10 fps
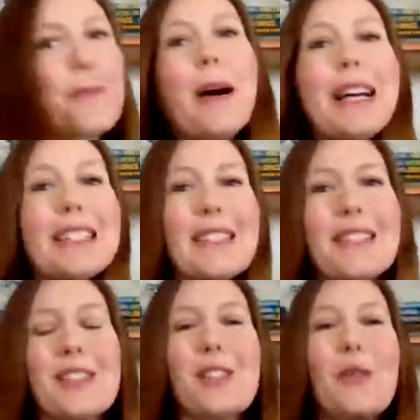
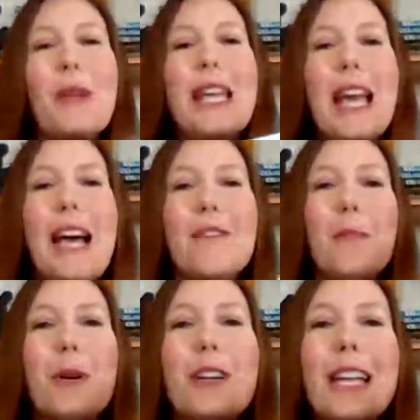puzzles. So we
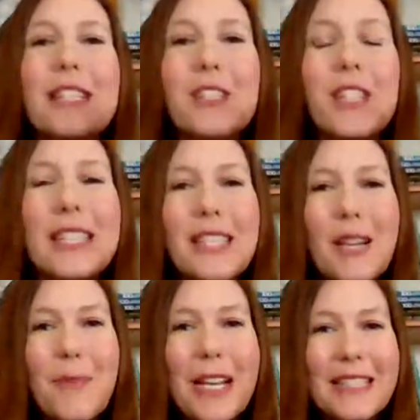have book and jigsaw
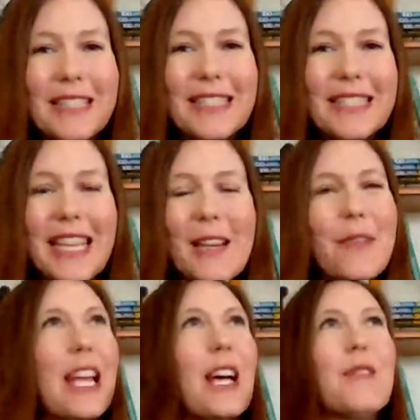puzzles, and
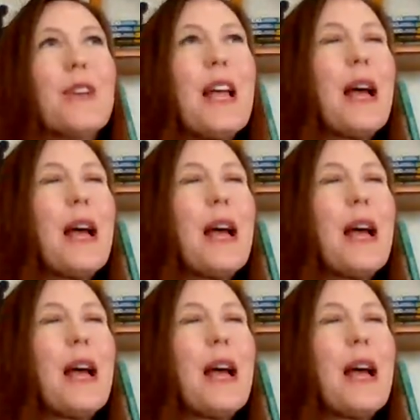we have